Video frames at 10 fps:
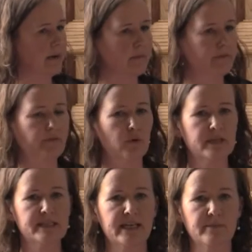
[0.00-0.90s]
4
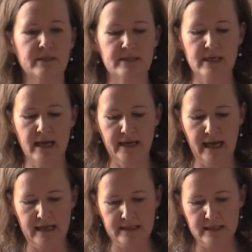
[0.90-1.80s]
statements and
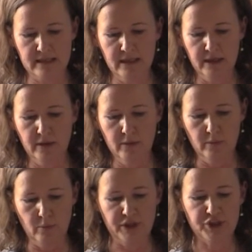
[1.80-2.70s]
asked
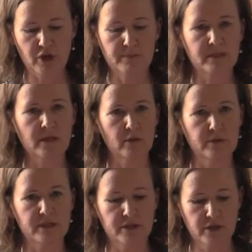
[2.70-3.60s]
which comes
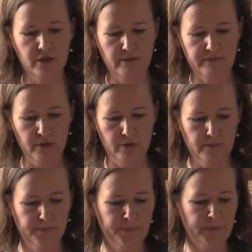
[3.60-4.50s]
closest to your view.
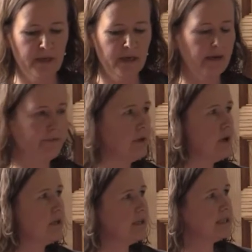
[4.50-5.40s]
If you
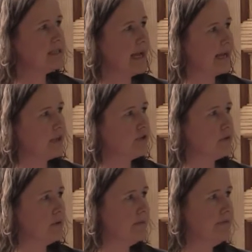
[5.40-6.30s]
look at the second
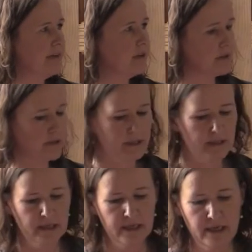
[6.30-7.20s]
row of
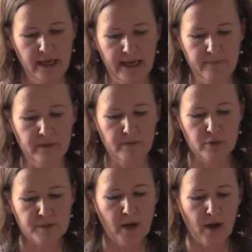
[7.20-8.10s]
figures, the
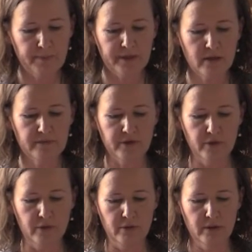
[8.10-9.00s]
most popular
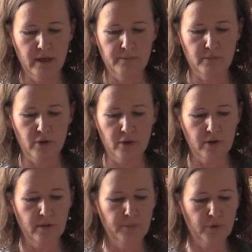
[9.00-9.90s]
view
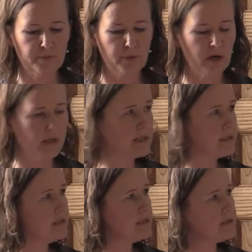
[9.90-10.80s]
among both
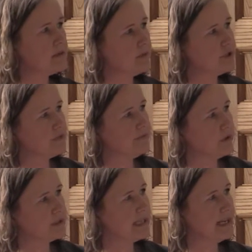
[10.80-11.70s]
Protestants, which is
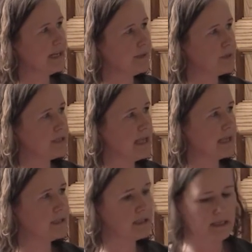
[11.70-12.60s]

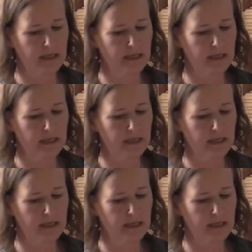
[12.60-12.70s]
48%,